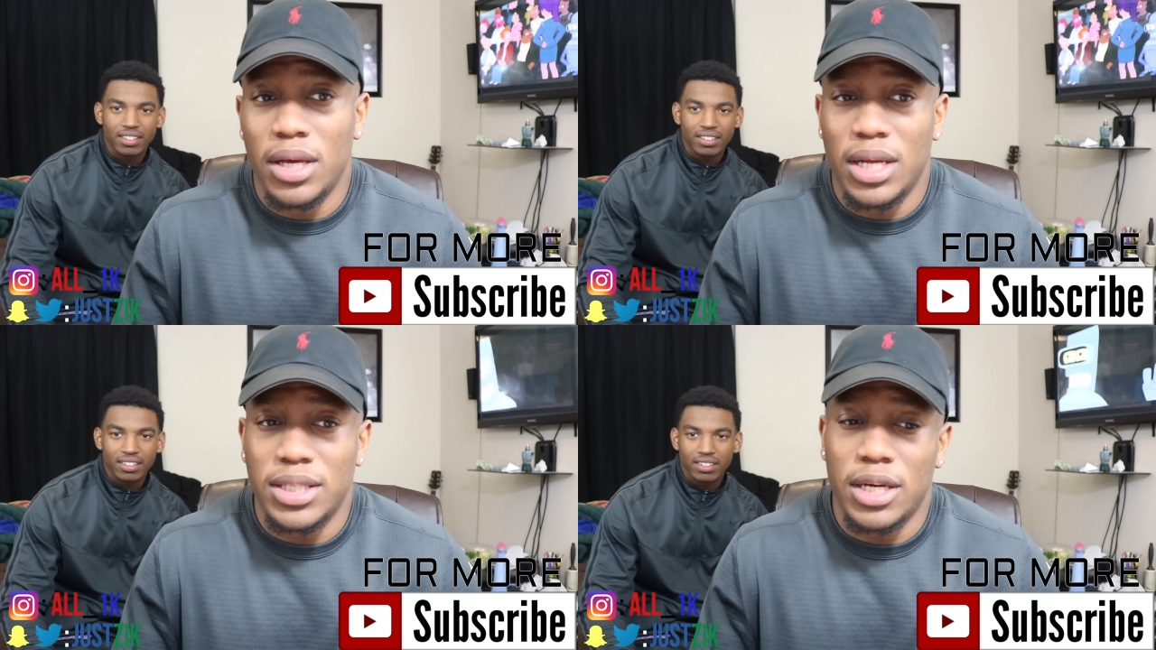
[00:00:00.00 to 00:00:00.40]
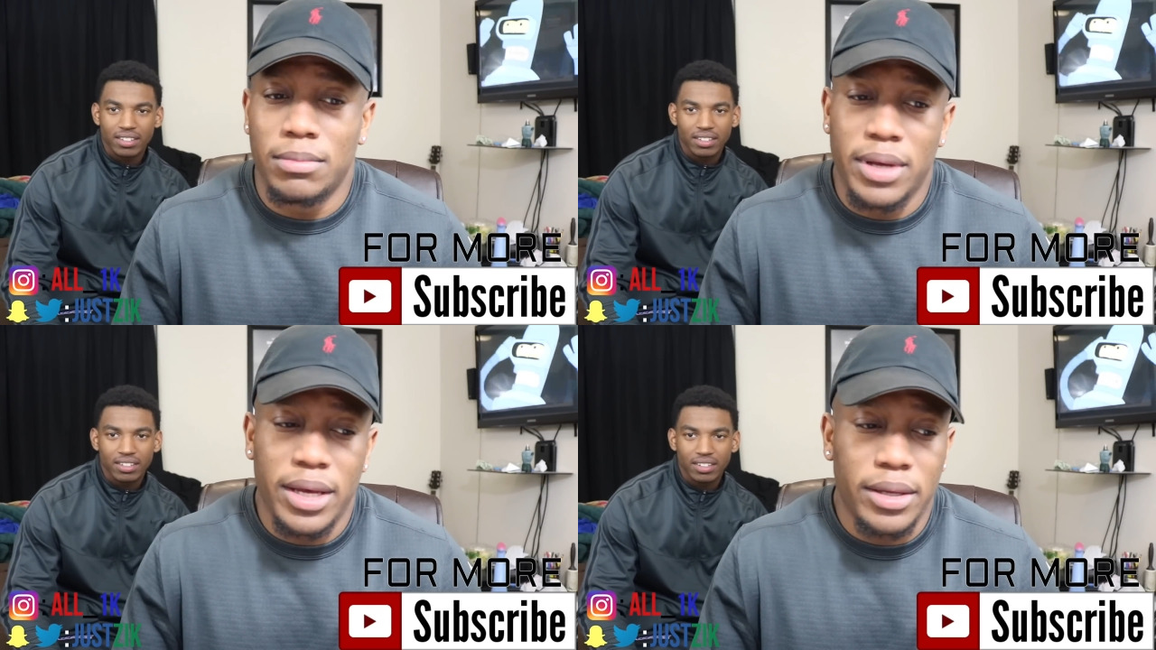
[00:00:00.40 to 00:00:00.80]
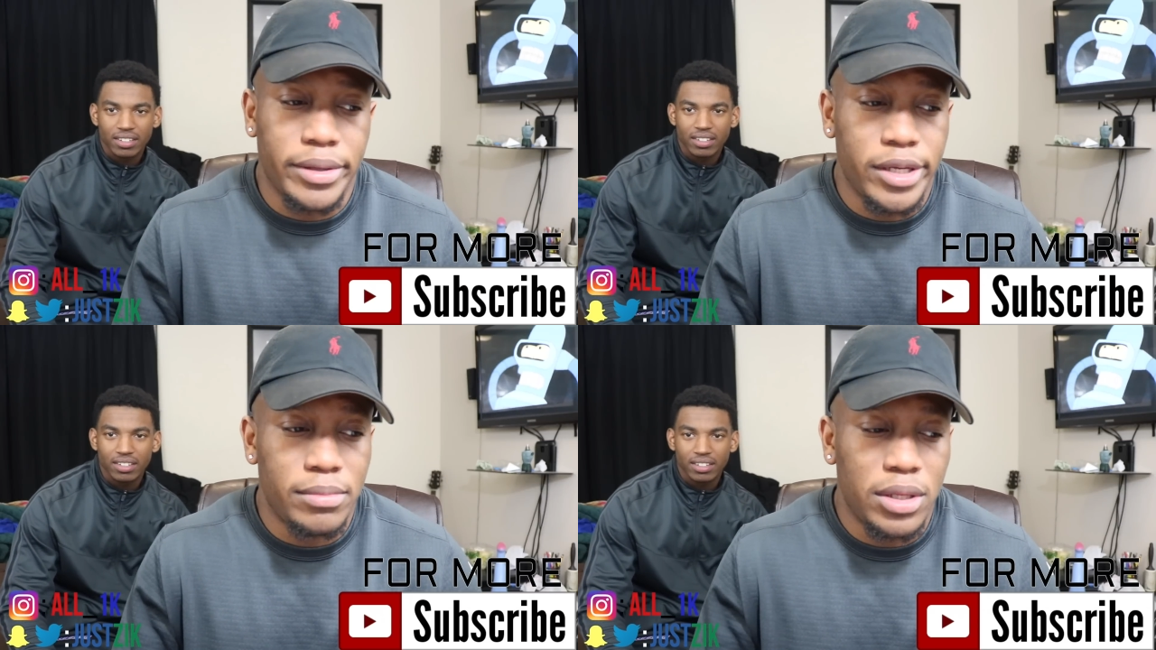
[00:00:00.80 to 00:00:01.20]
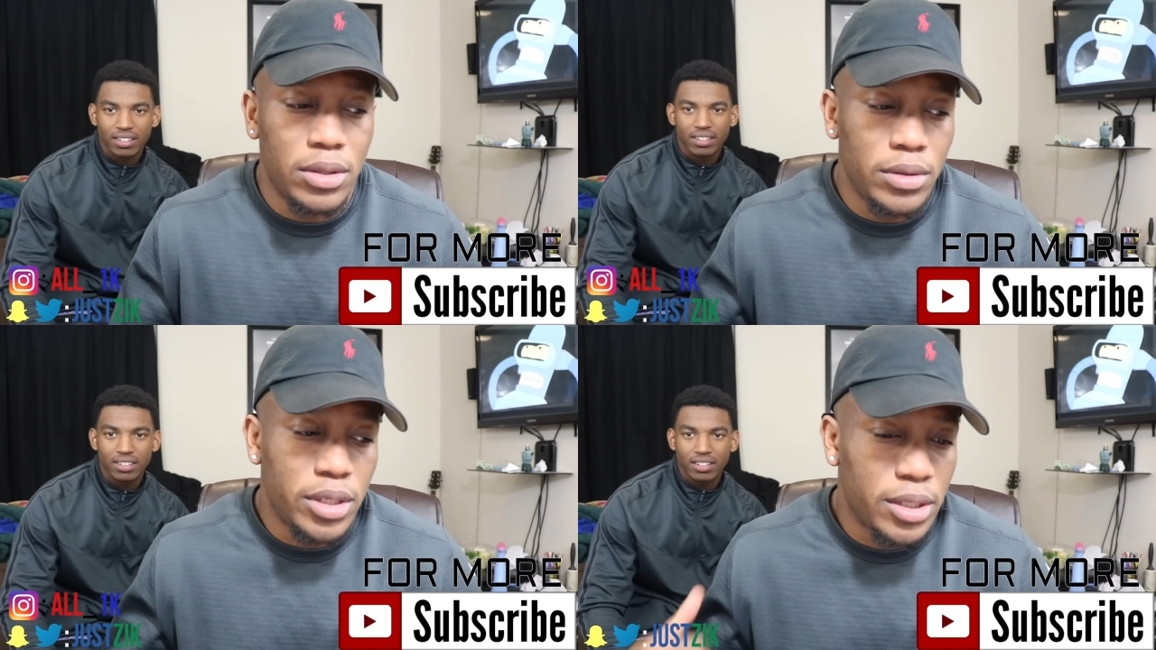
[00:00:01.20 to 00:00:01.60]
Speaker 1: there. I'll talk back. I'ma
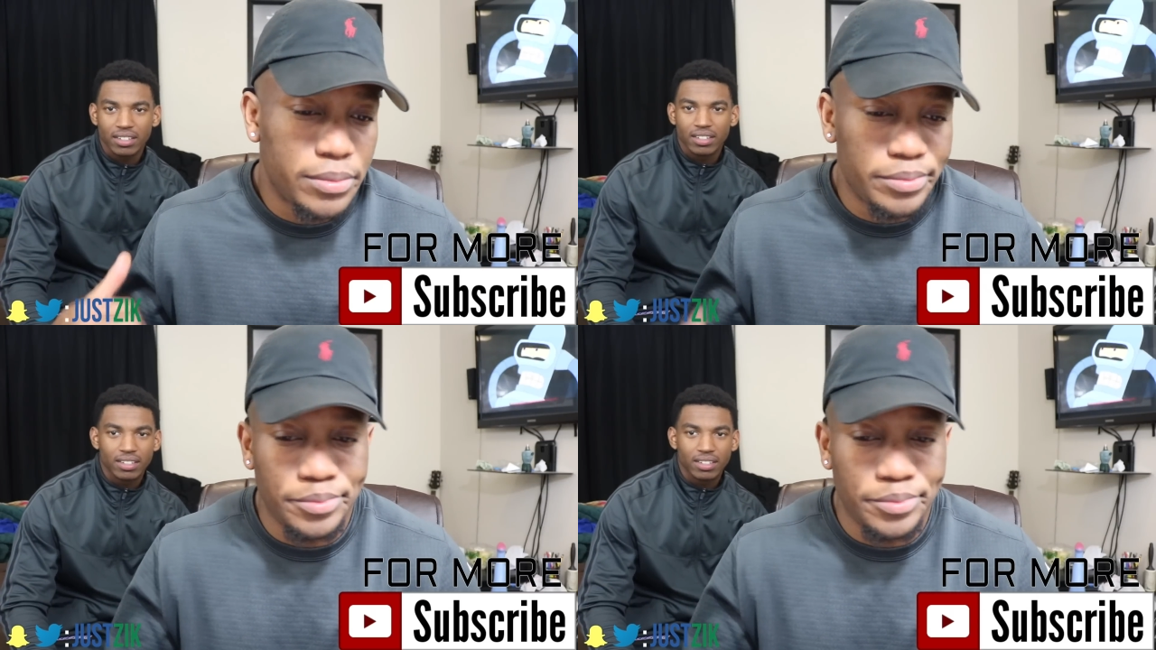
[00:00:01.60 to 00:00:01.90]
do it up.